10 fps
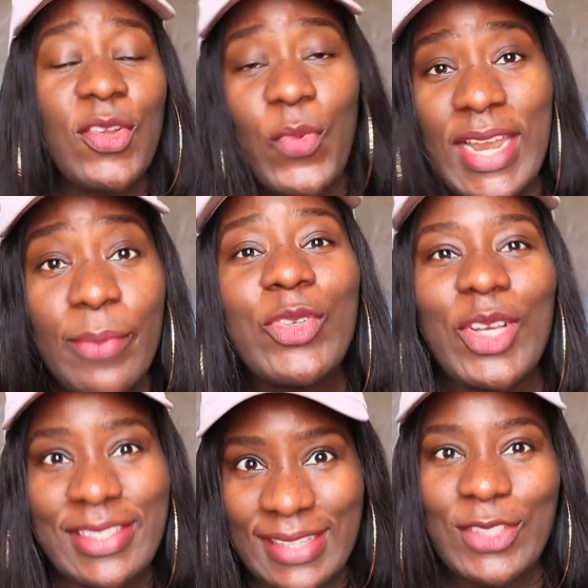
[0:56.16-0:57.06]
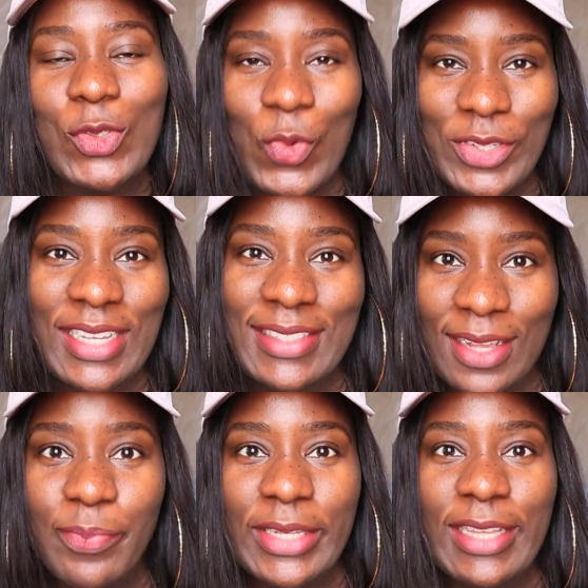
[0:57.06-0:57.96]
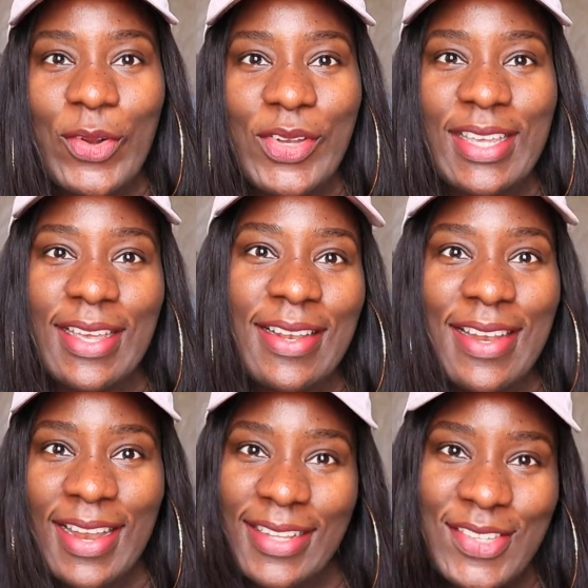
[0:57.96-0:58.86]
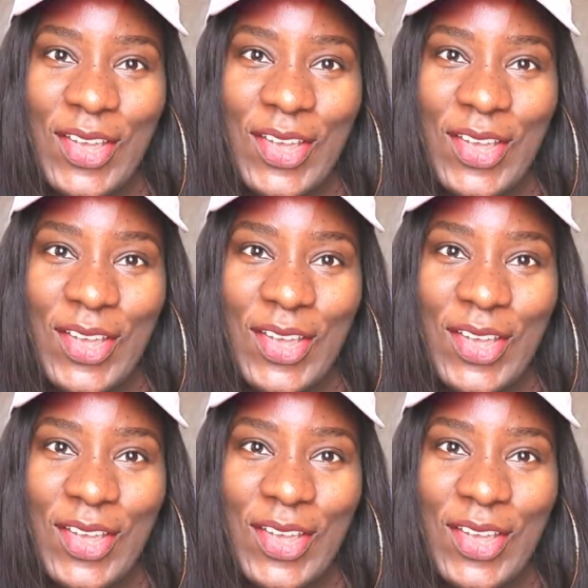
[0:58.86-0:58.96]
Anyway, let me just start, you understand better, okay? Let's